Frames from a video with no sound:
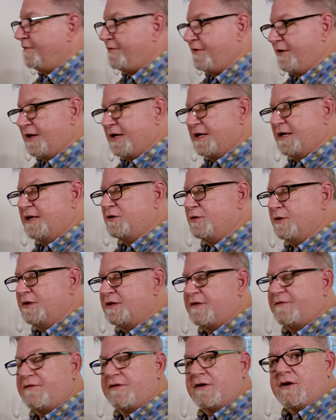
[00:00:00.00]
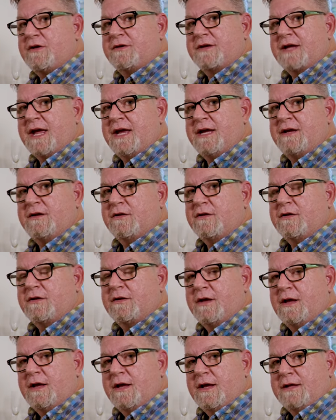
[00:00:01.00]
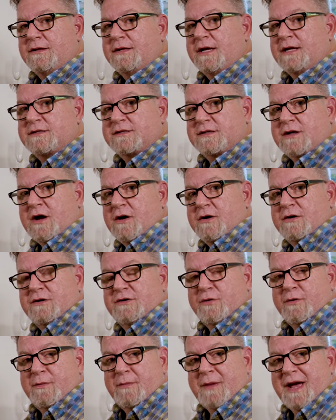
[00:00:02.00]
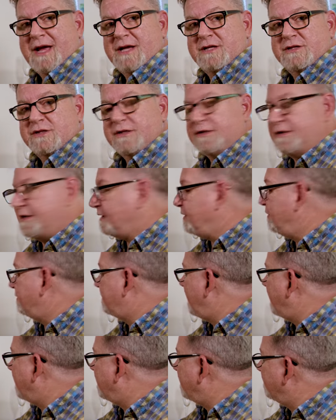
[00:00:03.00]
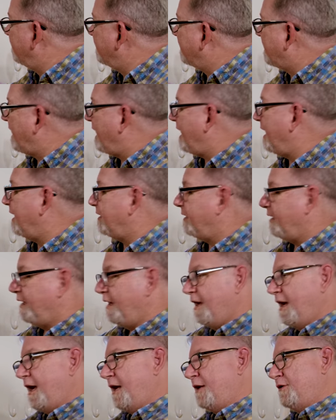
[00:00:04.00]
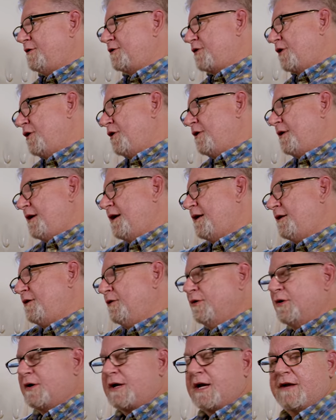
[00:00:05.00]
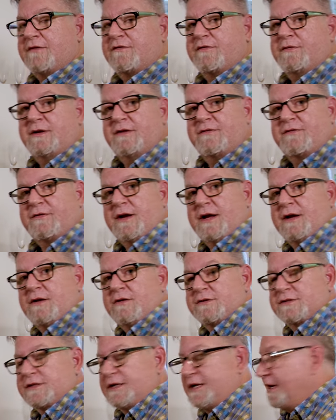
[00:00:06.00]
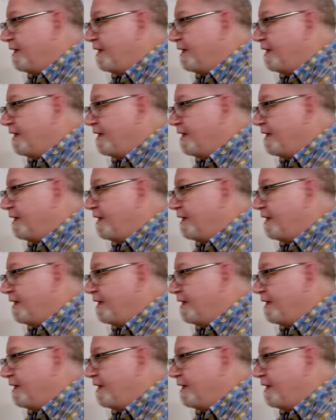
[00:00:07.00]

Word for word: if we get into a difficult angle that's hard to imagine, then you take your maquette and you turn it and you look at it from different angles and